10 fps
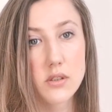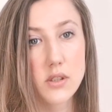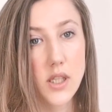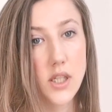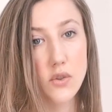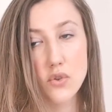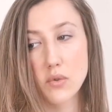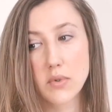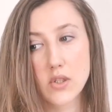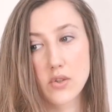Thank you
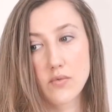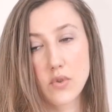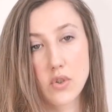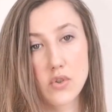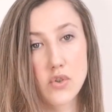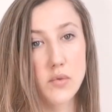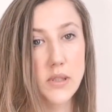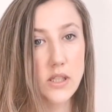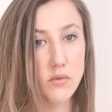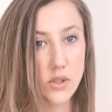so much for so
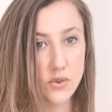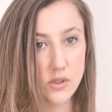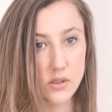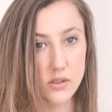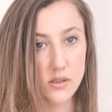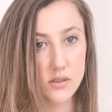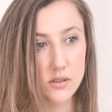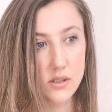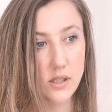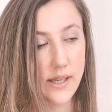many questions.
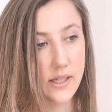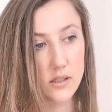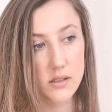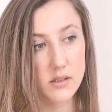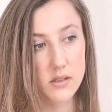Like,